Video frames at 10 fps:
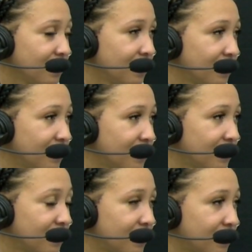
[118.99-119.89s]

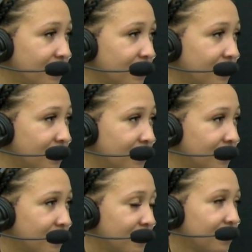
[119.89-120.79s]

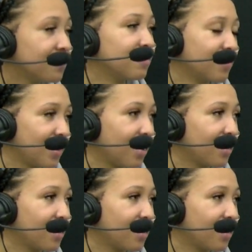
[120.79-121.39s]
The person shown says nothing.